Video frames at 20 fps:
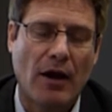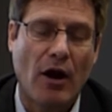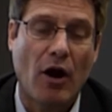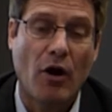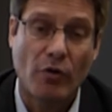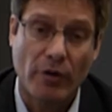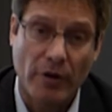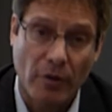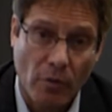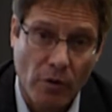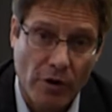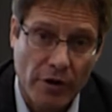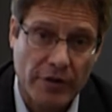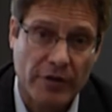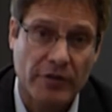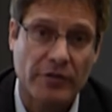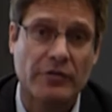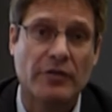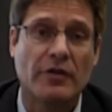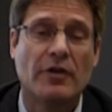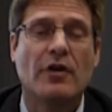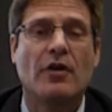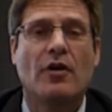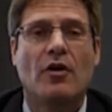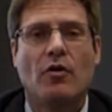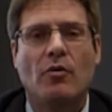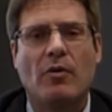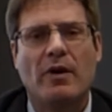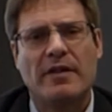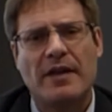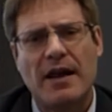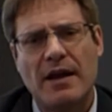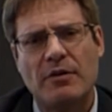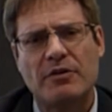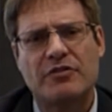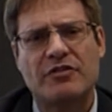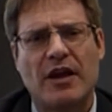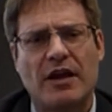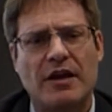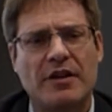older workers, where they
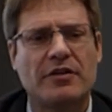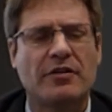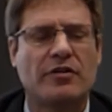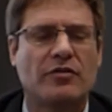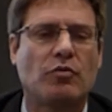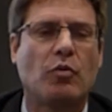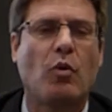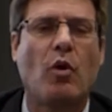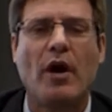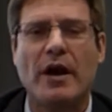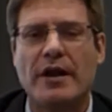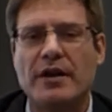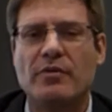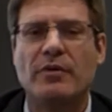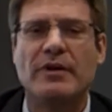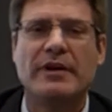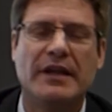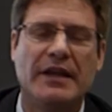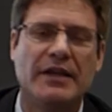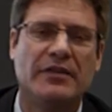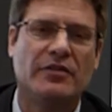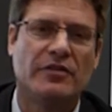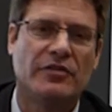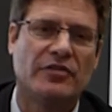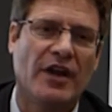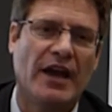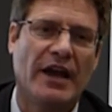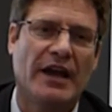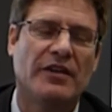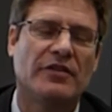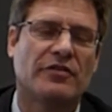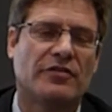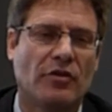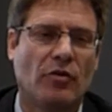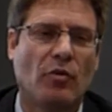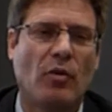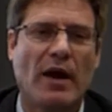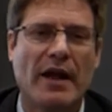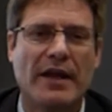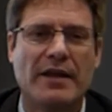were challenging us, why do we need to change
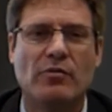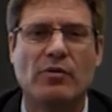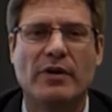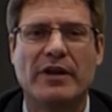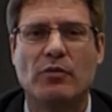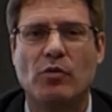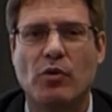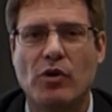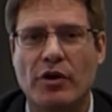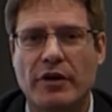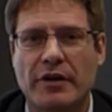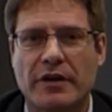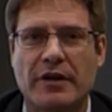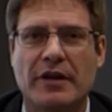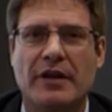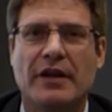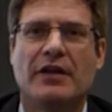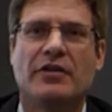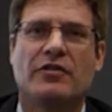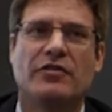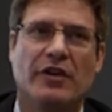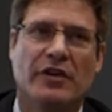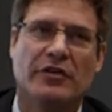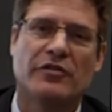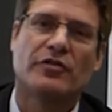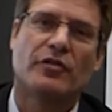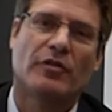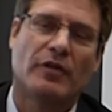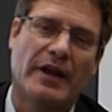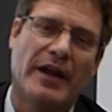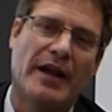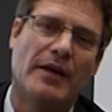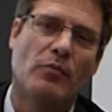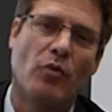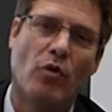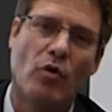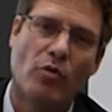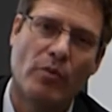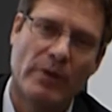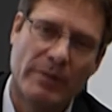the way we work just to allow
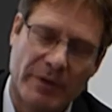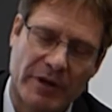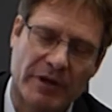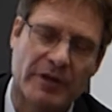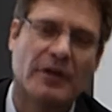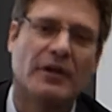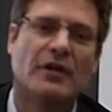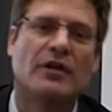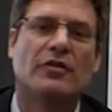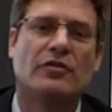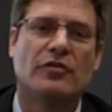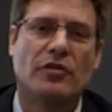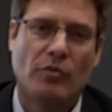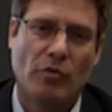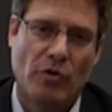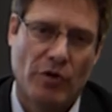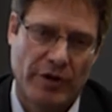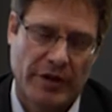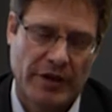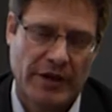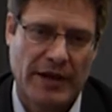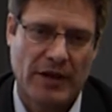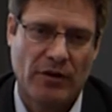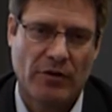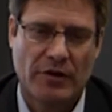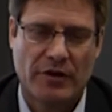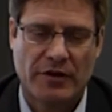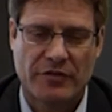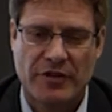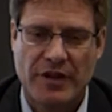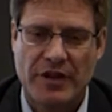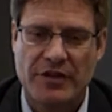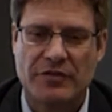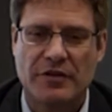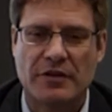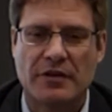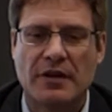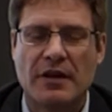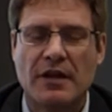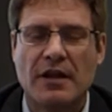more women to work in our
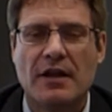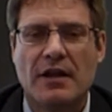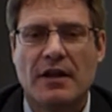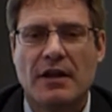organisation?